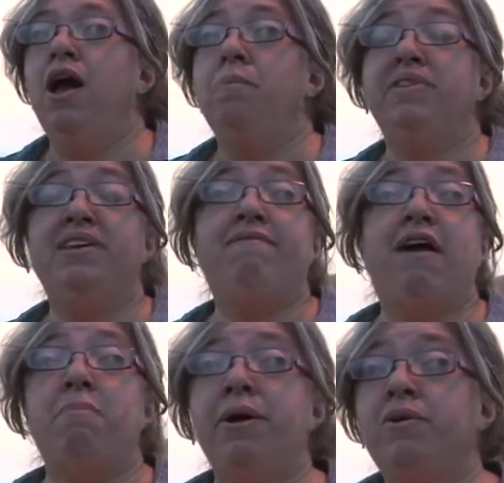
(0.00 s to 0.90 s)
But the
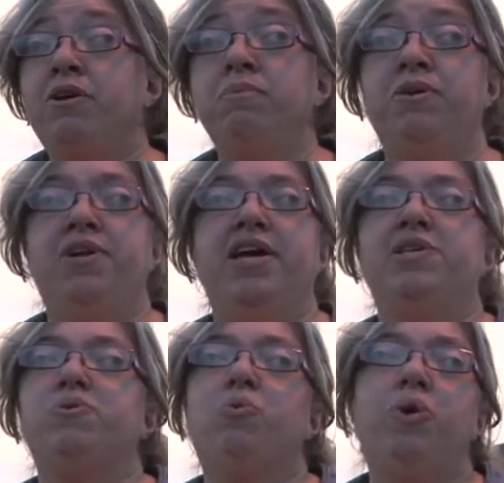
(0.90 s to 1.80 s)
environmental community
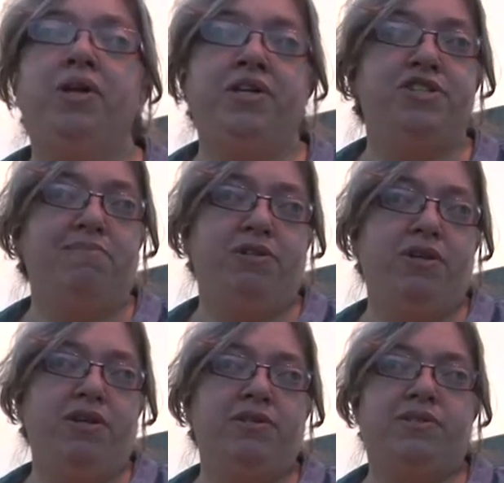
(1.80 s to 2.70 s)
has really jumped
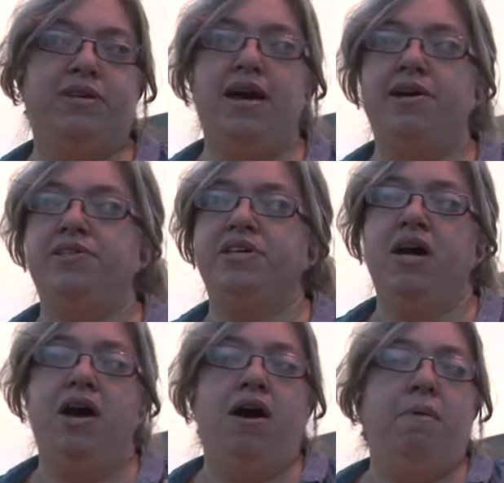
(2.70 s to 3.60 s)
on this and
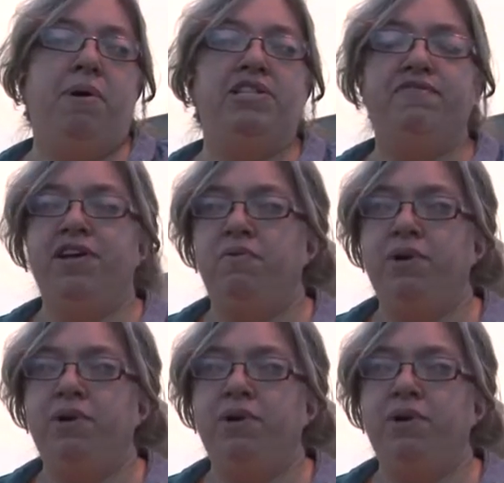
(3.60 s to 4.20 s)
Pennsylvania